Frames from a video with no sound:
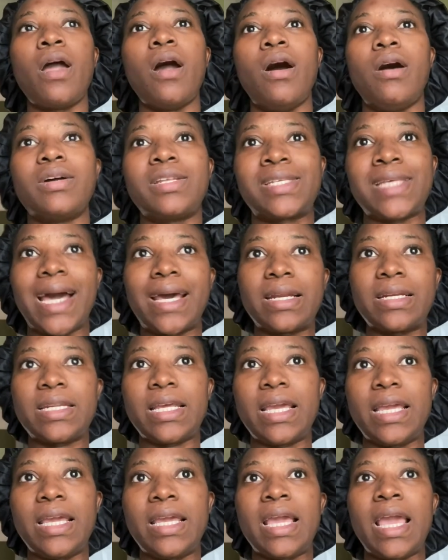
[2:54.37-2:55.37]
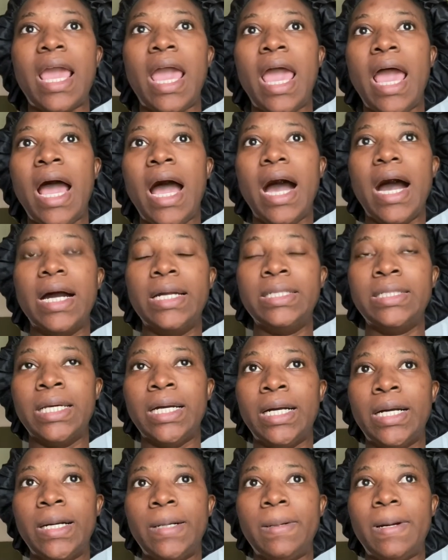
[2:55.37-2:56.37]
And
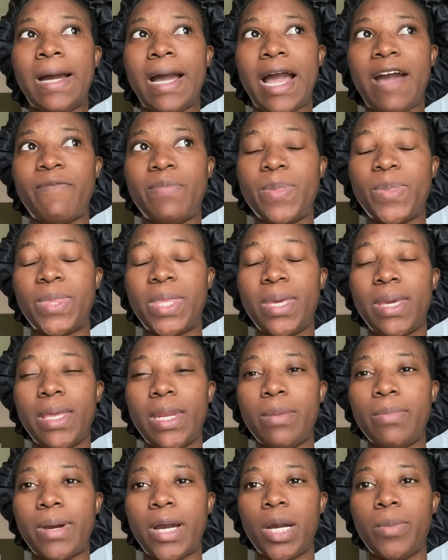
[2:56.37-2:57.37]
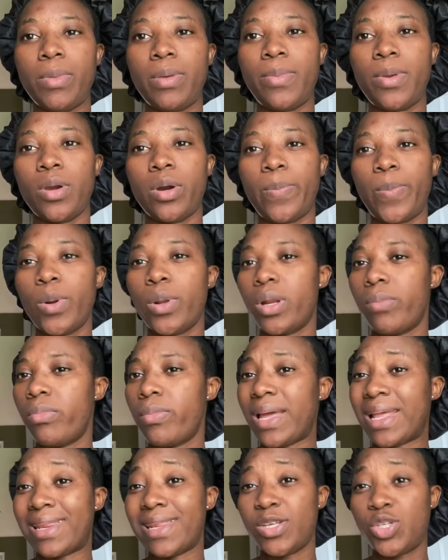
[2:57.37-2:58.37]
I've been thinking about maybe uploading
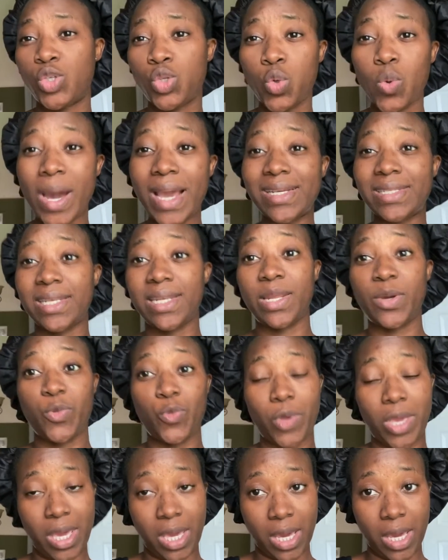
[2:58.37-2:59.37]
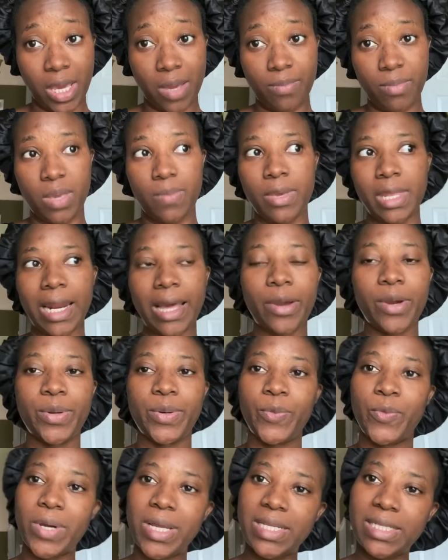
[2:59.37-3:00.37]
at least twice in a week. Maybe like
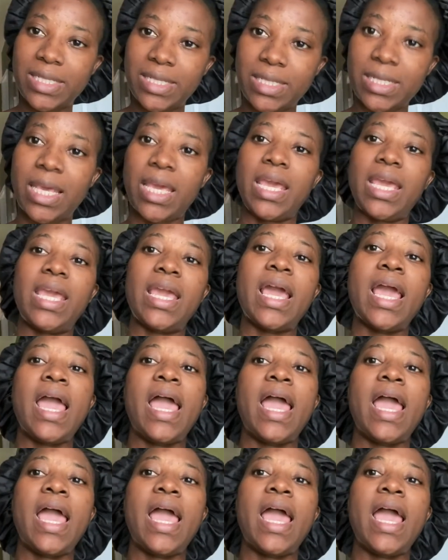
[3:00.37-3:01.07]
on Wednesday